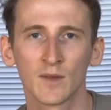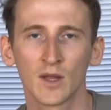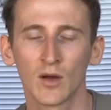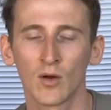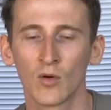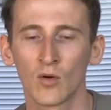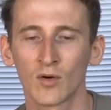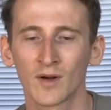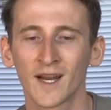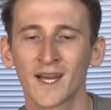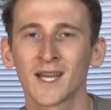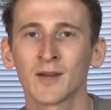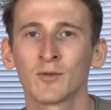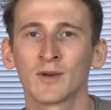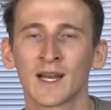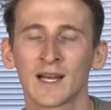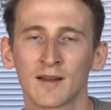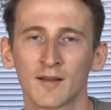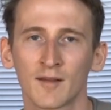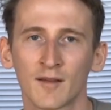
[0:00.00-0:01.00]
or
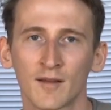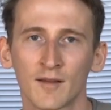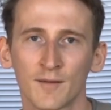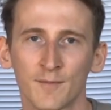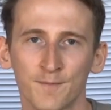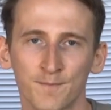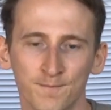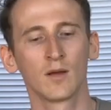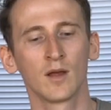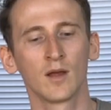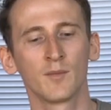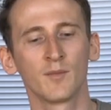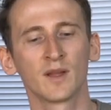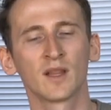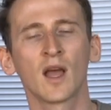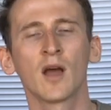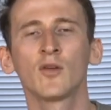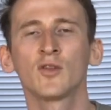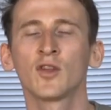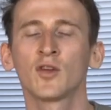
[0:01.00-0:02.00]
anyone else. But
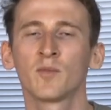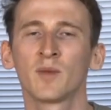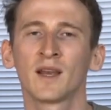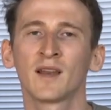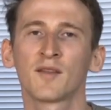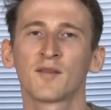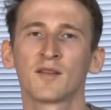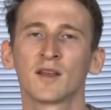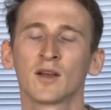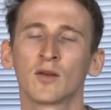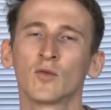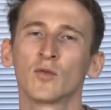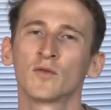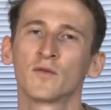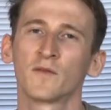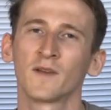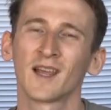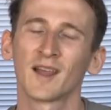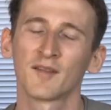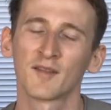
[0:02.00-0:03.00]
how do you balance the good
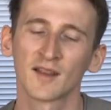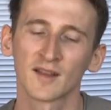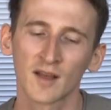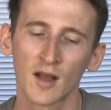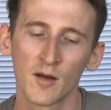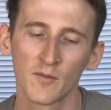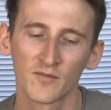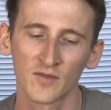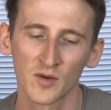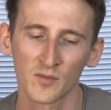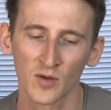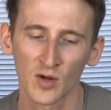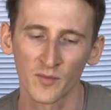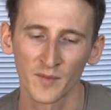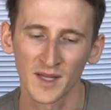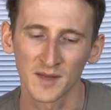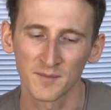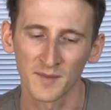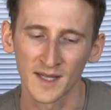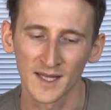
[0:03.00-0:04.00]
things that come from
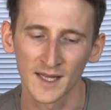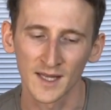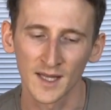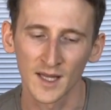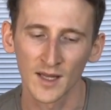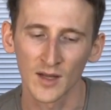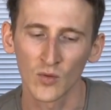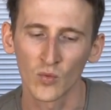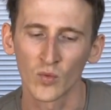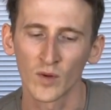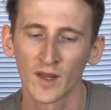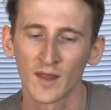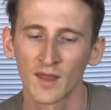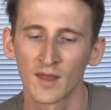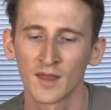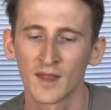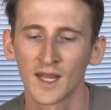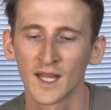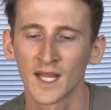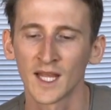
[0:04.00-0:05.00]
commitment
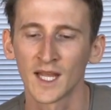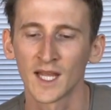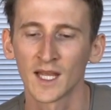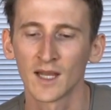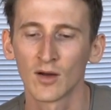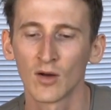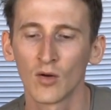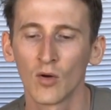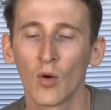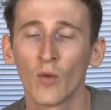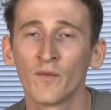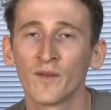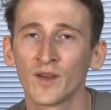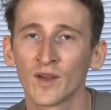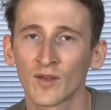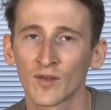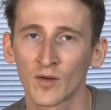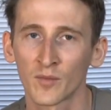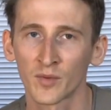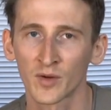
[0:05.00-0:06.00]
with the
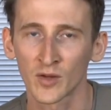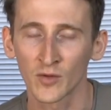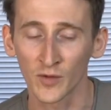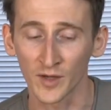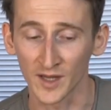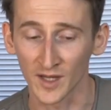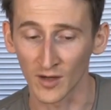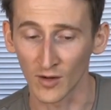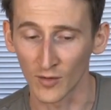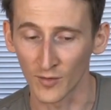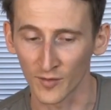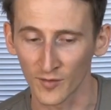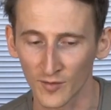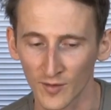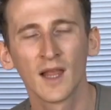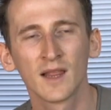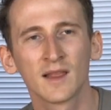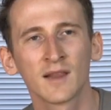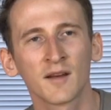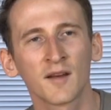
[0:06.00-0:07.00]
obvious opportunity
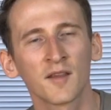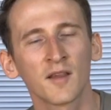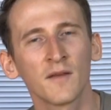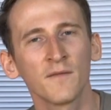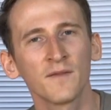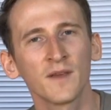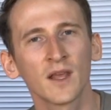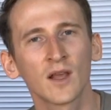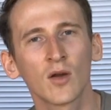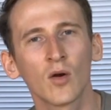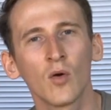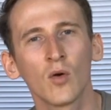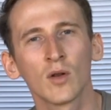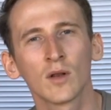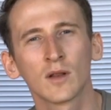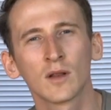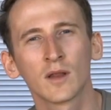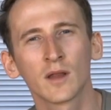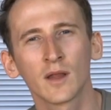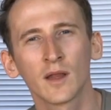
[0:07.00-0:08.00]
cost? There is something
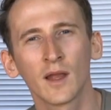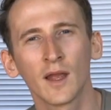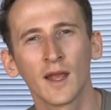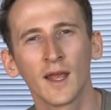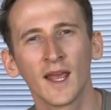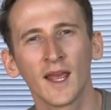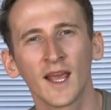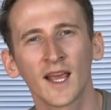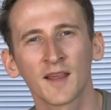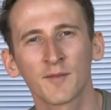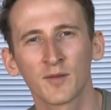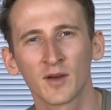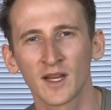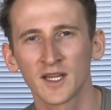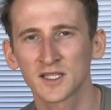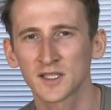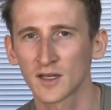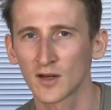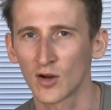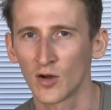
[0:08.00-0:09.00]
called
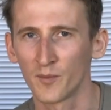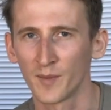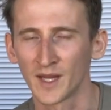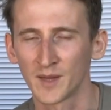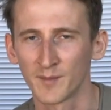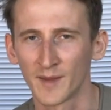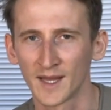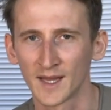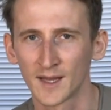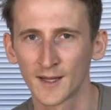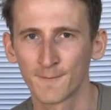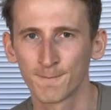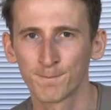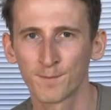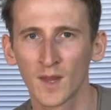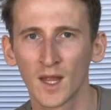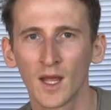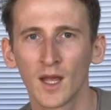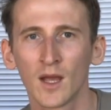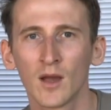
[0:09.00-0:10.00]
exponential commitment,
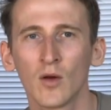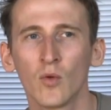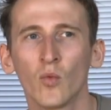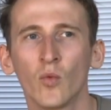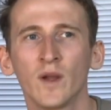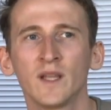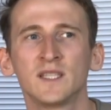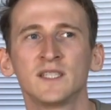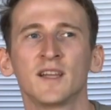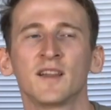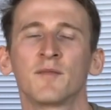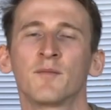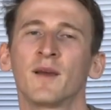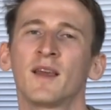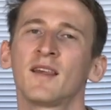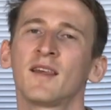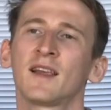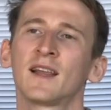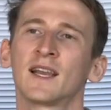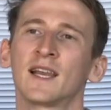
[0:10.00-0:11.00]
which is
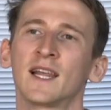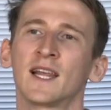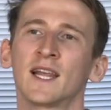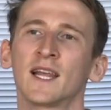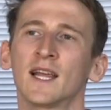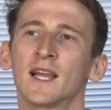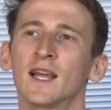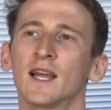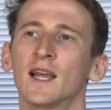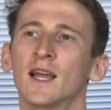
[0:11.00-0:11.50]
basically